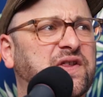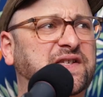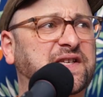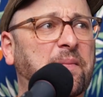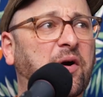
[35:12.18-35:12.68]
the
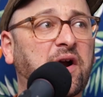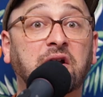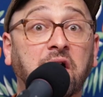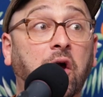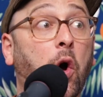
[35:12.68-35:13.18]
summer, and
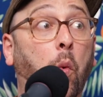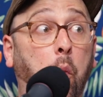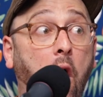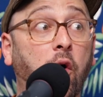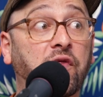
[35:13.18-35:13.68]
you're like,
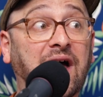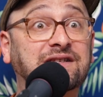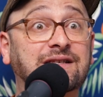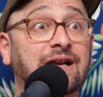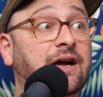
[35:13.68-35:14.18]
whoa,
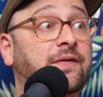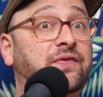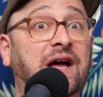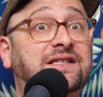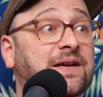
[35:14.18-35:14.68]
that's
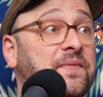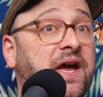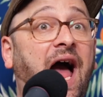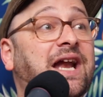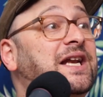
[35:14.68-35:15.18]

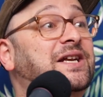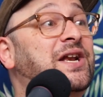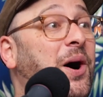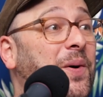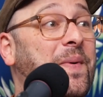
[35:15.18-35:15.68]
something I didn't
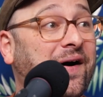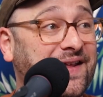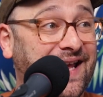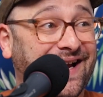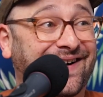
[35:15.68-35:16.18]
know about
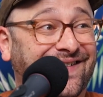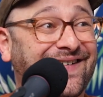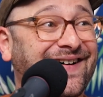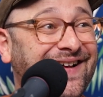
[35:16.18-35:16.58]
you.